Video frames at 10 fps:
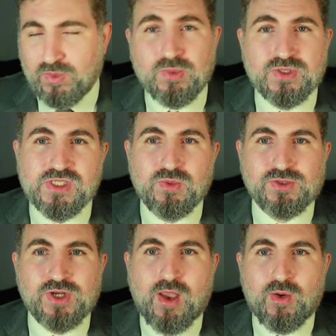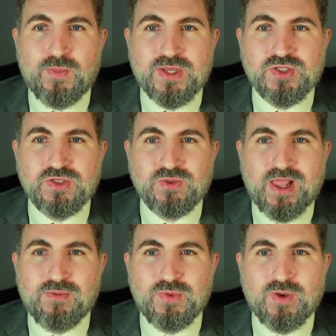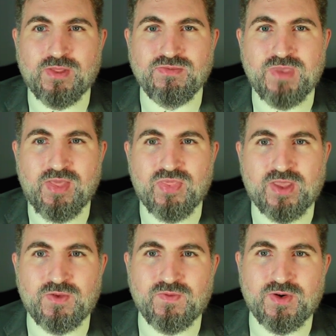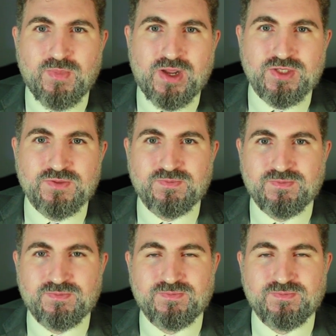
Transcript: We will try our best to help you. And yeah, thank you very much.